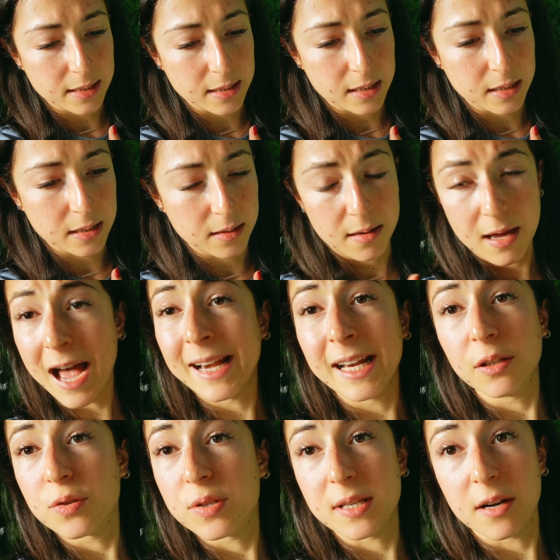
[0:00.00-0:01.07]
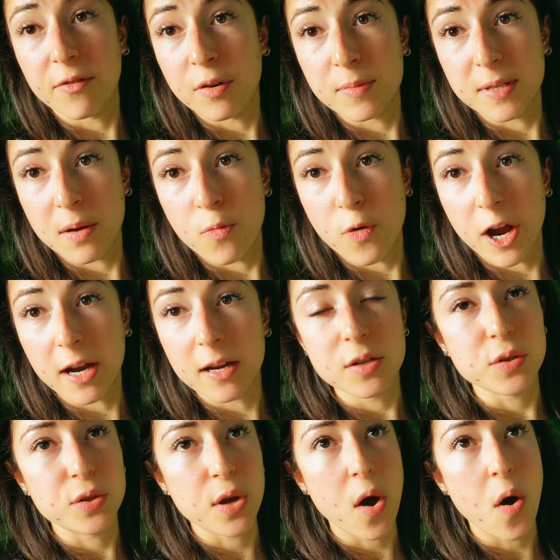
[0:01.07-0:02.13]
I need to start from somewhere.
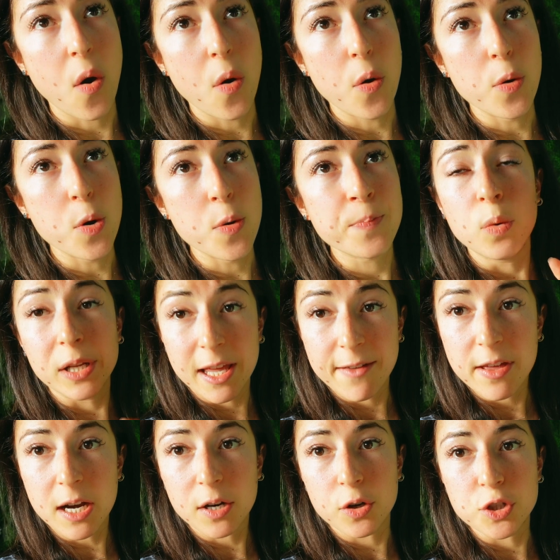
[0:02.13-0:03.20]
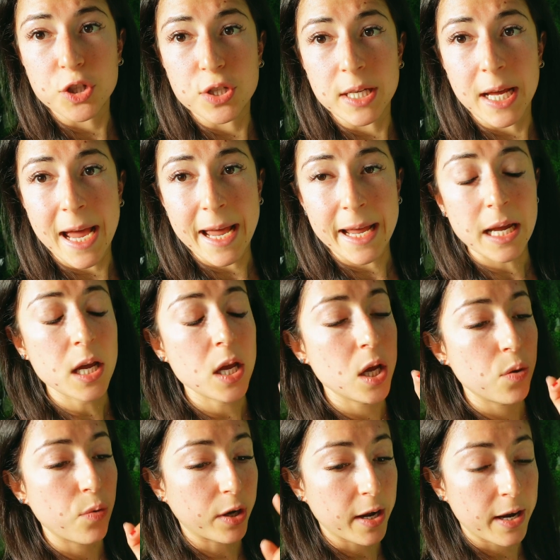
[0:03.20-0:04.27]
So we'll give it a go today.
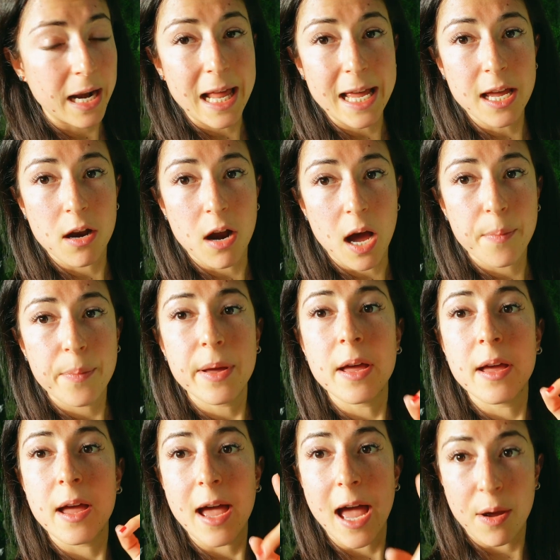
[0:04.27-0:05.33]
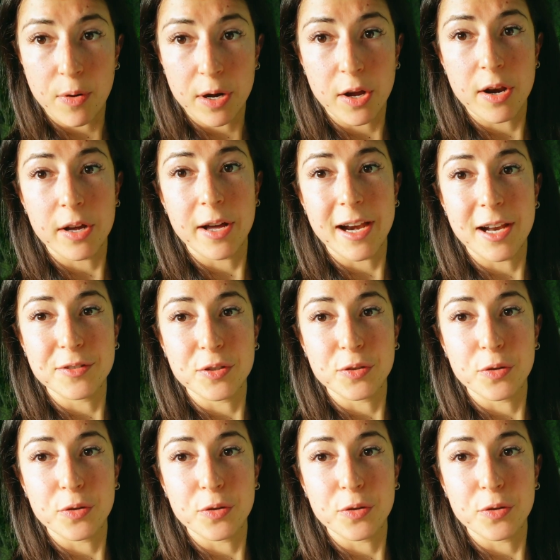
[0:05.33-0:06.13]
We're gonna layer up and we're gonna get out the